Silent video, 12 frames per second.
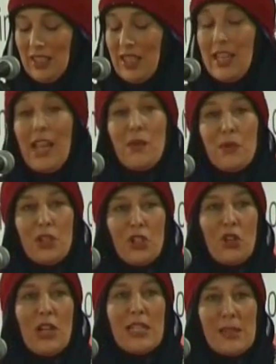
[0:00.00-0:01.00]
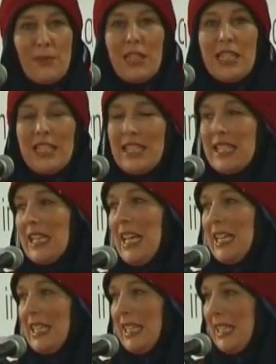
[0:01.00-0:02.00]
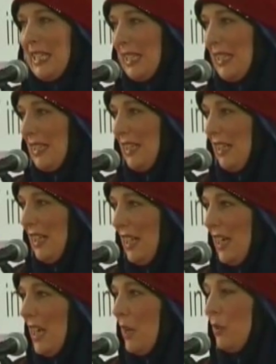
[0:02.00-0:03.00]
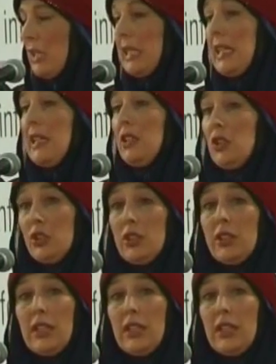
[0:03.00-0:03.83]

And I would address meetings like this, and I would say, look,